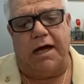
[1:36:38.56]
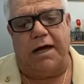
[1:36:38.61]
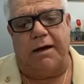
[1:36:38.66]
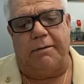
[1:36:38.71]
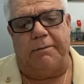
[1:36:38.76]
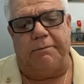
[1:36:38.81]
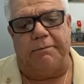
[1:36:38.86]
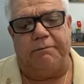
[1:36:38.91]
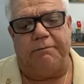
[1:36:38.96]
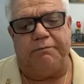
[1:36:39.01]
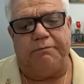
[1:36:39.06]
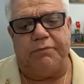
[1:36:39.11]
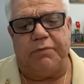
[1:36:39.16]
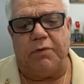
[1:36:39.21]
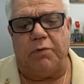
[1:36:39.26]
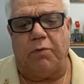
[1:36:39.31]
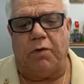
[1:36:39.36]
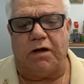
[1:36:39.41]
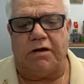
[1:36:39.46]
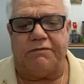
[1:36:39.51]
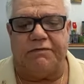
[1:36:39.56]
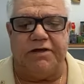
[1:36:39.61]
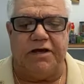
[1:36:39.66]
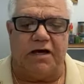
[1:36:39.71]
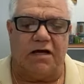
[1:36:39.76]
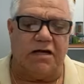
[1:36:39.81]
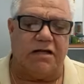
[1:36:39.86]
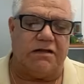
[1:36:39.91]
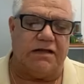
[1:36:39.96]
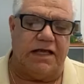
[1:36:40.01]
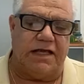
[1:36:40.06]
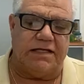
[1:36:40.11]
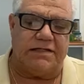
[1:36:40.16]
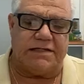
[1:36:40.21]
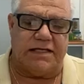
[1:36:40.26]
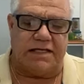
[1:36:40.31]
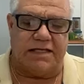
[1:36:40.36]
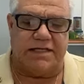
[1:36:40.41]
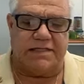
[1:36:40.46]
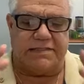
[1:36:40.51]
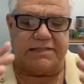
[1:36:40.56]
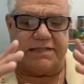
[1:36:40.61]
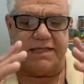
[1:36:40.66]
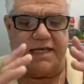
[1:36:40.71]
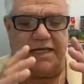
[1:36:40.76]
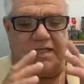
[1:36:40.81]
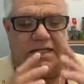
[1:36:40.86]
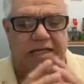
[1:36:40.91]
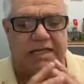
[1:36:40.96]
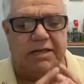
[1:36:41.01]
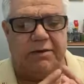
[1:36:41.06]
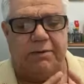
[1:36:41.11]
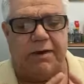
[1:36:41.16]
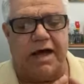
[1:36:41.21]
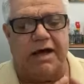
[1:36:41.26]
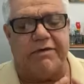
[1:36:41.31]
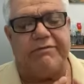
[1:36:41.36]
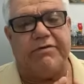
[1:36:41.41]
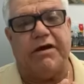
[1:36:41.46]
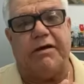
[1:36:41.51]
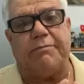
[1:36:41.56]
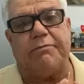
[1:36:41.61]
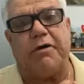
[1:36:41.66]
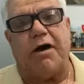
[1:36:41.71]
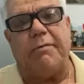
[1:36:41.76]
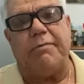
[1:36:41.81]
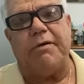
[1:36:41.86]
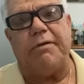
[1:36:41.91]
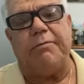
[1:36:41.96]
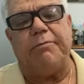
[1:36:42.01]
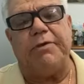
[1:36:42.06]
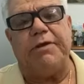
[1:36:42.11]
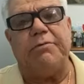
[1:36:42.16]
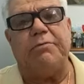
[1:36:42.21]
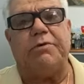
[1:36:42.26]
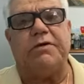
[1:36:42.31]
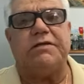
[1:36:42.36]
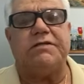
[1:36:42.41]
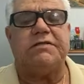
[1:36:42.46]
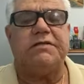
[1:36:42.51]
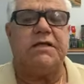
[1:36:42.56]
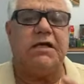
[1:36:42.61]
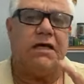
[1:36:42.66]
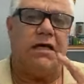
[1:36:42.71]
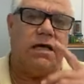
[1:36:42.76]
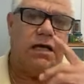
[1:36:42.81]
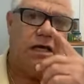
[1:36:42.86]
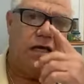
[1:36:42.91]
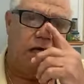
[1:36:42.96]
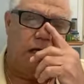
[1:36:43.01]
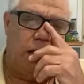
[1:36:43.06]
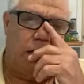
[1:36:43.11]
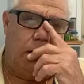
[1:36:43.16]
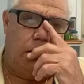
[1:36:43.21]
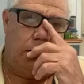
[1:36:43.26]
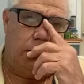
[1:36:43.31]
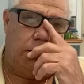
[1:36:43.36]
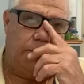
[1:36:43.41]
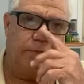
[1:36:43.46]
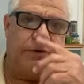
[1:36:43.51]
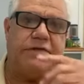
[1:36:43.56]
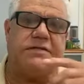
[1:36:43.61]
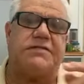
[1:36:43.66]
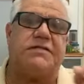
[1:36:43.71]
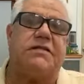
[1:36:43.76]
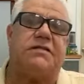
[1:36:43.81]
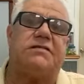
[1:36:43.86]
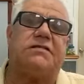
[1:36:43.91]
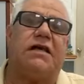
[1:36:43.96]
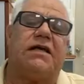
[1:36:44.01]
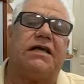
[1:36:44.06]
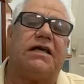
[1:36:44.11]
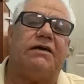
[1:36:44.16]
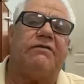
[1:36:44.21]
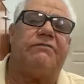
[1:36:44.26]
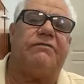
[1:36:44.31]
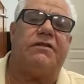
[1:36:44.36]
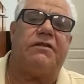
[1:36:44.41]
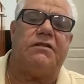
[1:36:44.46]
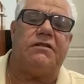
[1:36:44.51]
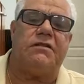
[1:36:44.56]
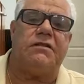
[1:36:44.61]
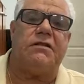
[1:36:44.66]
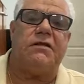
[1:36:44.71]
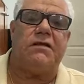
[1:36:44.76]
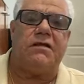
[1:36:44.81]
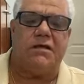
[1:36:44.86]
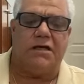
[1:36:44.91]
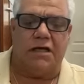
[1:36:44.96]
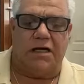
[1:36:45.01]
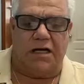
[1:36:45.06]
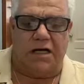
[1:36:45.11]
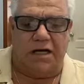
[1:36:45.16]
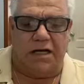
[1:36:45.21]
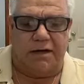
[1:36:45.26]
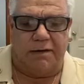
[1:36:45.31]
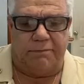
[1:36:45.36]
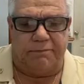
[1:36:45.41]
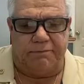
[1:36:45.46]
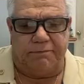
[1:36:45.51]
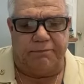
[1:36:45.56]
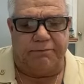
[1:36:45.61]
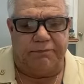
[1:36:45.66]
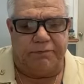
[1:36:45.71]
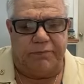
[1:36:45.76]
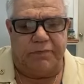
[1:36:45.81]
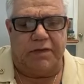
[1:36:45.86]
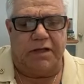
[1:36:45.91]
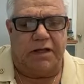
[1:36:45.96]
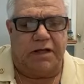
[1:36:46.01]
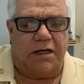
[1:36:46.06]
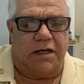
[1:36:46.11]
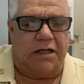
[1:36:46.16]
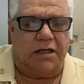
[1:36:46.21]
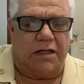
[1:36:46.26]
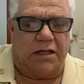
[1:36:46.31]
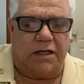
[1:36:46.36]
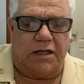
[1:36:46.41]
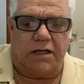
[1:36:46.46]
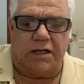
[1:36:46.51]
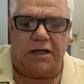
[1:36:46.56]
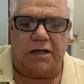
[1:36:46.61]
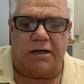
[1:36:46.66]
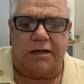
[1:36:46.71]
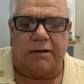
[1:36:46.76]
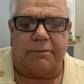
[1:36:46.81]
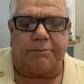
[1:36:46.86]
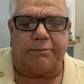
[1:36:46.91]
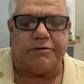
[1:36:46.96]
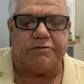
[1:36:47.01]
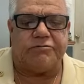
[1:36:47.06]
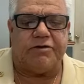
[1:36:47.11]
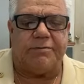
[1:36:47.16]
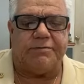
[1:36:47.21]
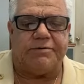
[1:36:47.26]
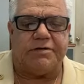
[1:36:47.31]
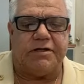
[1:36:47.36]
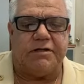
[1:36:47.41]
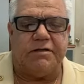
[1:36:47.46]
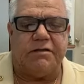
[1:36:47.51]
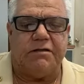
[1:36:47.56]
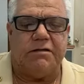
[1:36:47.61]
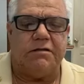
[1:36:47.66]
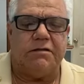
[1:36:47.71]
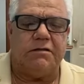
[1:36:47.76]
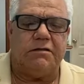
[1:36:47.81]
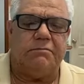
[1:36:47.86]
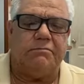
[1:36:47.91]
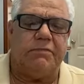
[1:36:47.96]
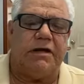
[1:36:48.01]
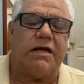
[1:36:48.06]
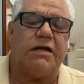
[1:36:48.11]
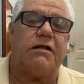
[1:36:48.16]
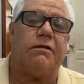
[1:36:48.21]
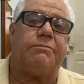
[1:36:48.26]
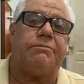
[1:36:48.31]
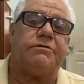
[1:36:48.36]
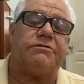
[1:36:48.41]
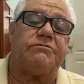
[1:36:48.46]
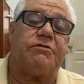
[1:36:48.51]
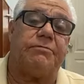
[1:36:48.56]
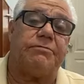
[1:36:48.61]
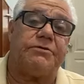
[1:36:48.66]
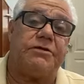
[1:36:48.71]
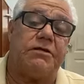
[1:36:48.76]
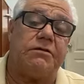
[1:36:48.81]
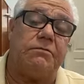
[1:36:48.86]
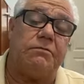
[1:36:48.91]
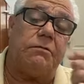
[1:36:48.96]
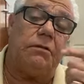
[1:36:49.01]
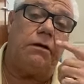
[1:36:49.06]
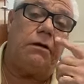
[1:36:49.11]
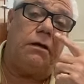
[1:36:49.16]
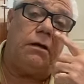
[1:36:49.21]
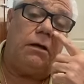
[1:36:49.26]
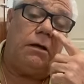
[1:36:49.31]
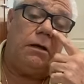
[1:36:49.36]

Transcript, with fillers: Um, one of the other things that they said that they were having a problem with was the prisoners are given um, a, a prescription, medical prescription.